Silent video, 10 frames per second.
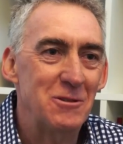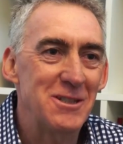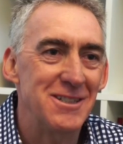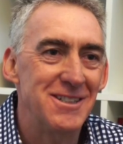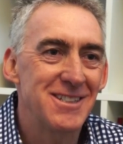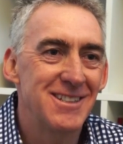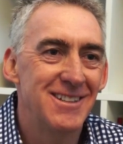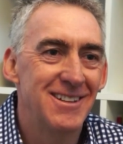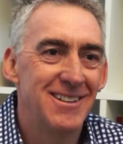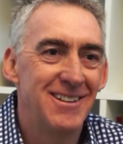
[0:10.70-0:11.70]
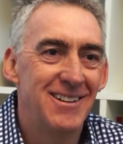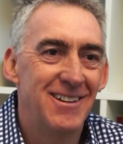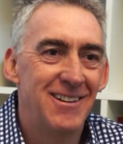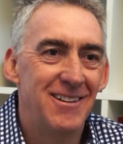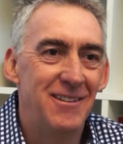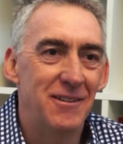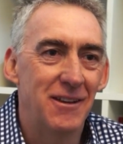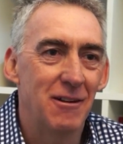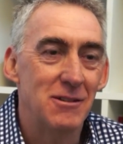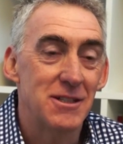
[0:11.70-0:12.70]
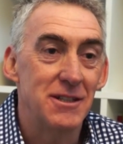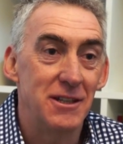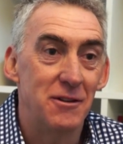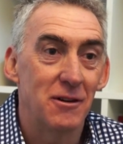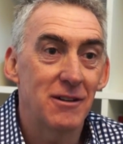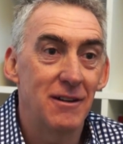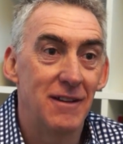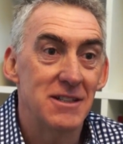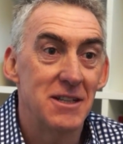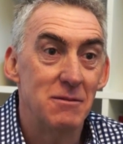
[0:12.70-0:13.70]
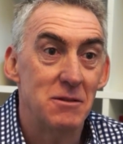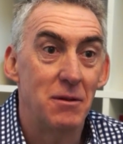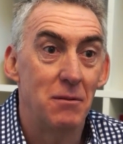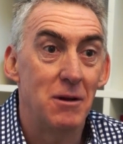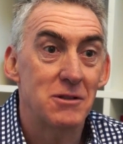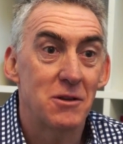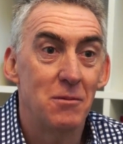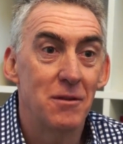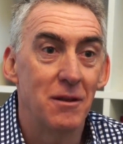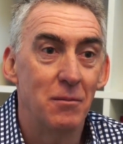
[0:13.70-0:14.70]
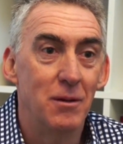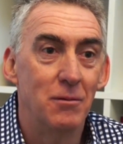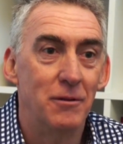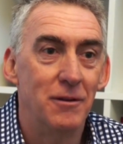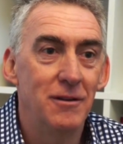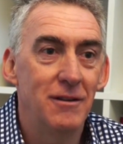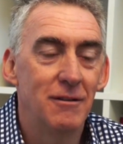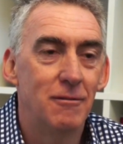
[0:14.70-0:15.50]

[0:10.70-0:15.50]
choices. You can go and see your doctor, and that seems to be the most common thing people do,